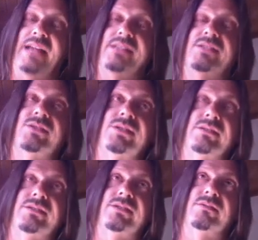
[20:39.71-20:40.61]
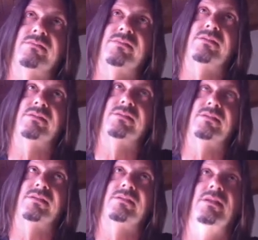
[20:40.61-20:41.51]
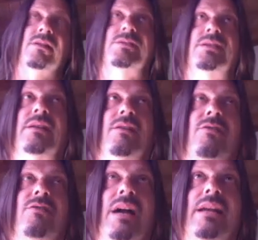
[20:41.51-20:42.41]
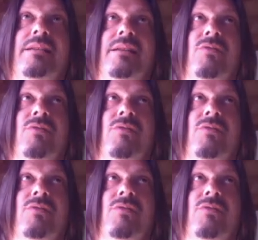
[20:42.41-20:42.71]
and to their credit,